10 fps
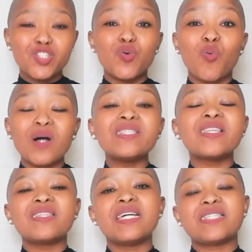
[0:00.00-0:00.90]
towards the
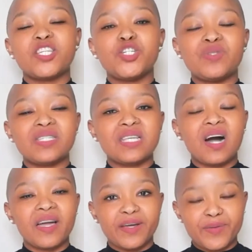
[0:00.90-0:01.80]
things that you
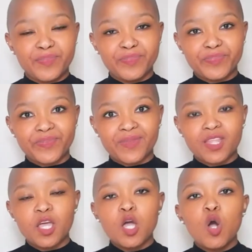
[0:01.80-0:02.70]
desire.
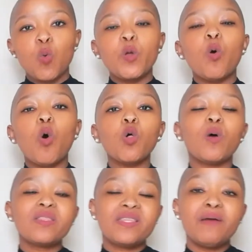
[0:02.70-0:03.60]
We all
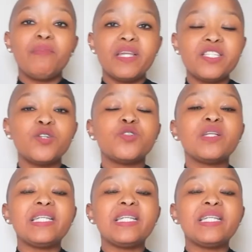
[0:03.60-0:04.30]
want the ability to